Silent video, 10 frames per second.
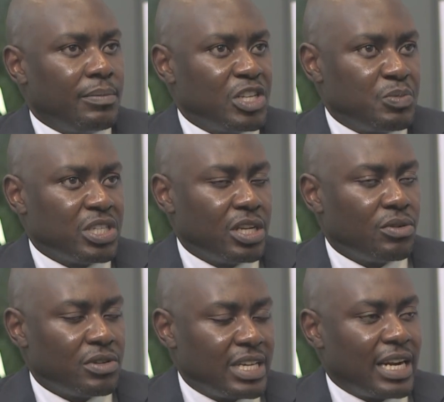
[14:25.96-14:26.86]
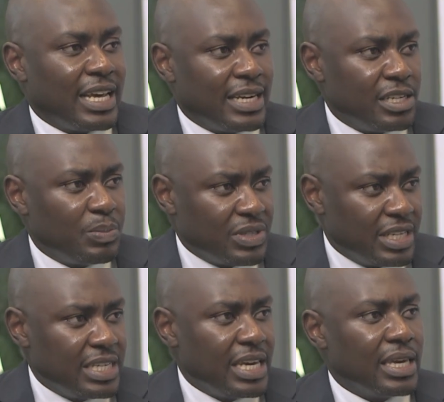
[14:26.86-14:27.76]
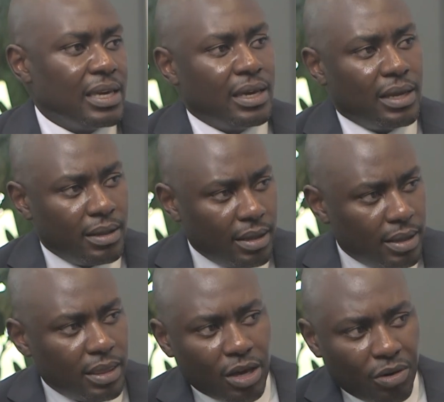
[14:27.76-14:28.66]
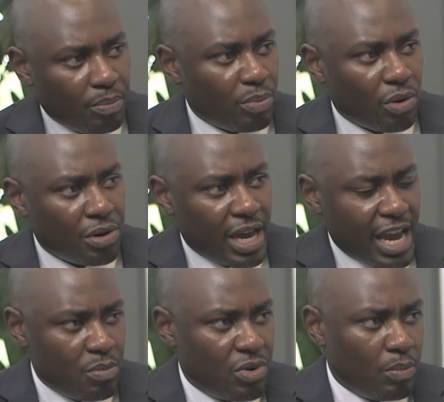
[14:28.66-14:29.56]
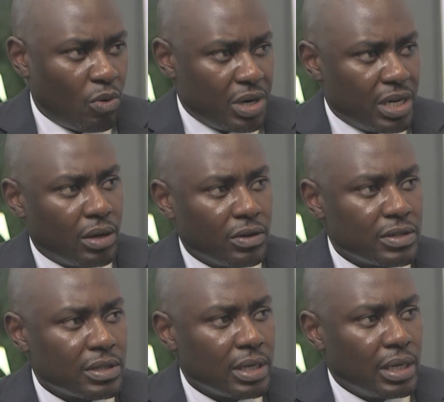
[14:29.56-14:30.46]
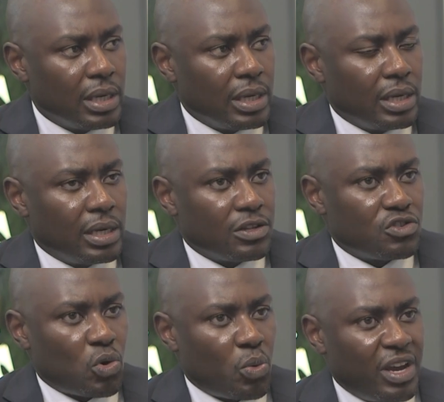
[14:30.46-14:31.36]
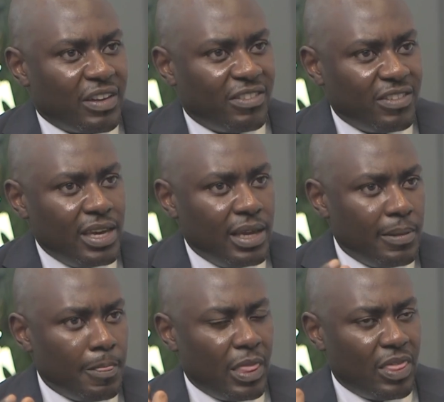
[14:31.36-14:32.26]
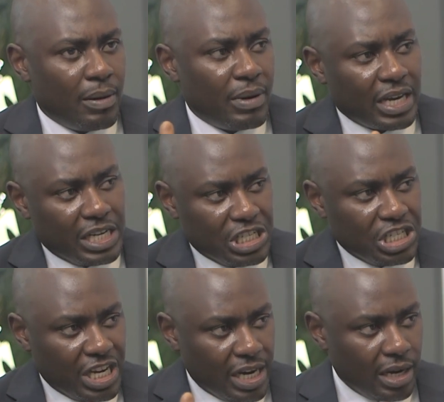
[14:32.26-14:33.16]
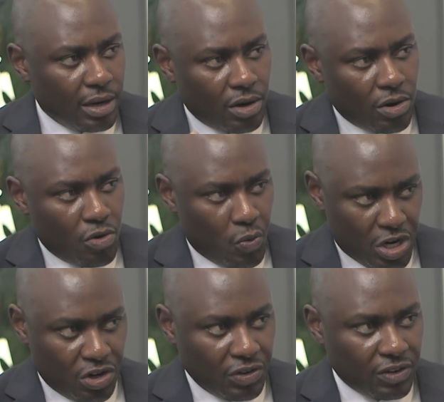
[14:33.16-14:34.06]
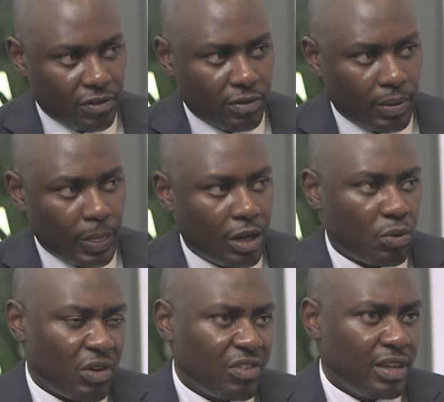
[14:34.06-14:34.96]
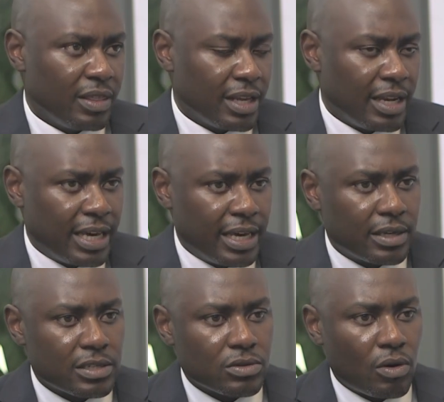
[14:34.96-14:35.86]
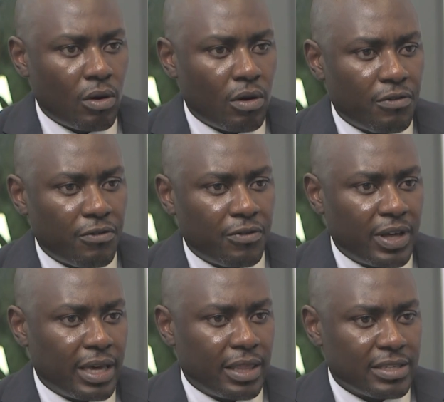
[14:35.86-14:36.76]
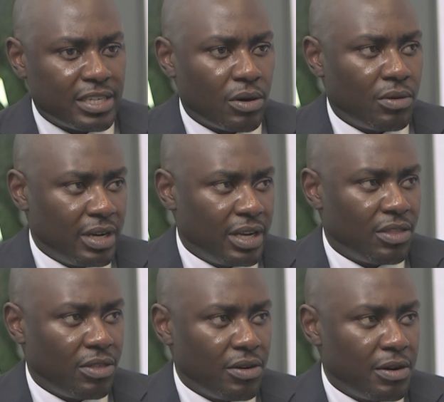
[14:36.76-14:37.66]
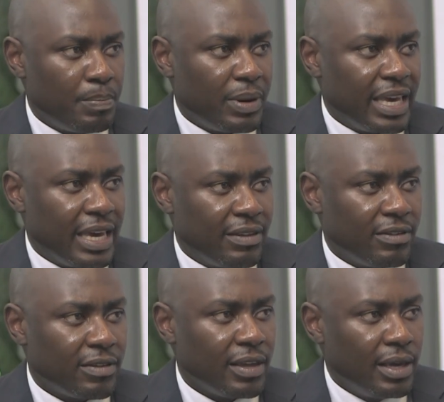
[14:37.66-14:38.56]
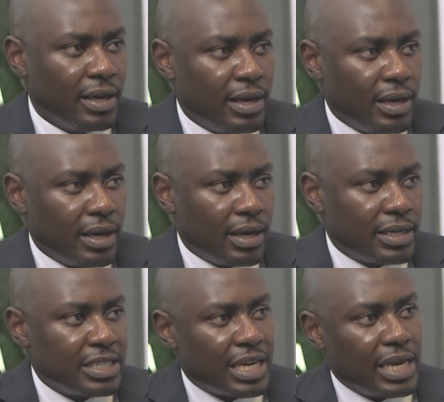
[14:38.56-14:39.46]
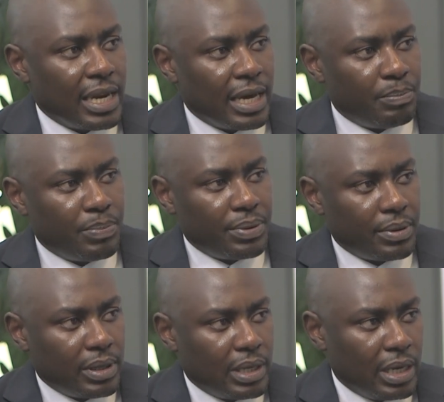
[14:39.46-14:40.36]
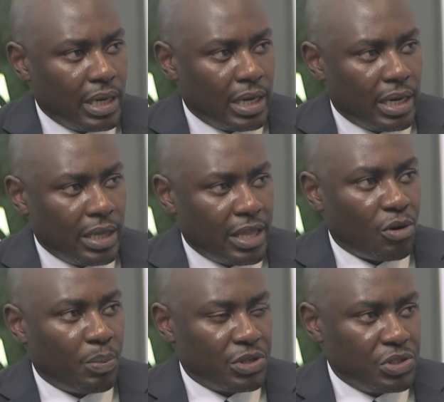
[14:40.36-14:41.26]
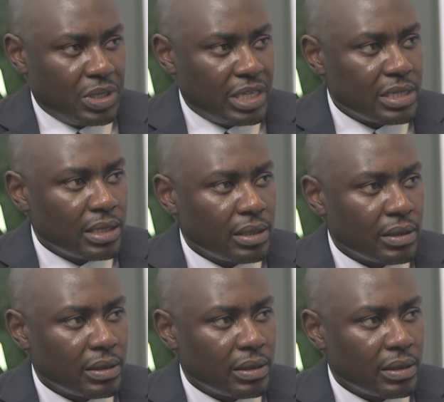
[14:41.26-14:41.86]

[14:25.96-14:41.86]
Especially those that are non-deposit taking, they employ hybrid models. So we are seeing their market share reduce, and we're seeing the likes of the second and third players taking up that opportunity.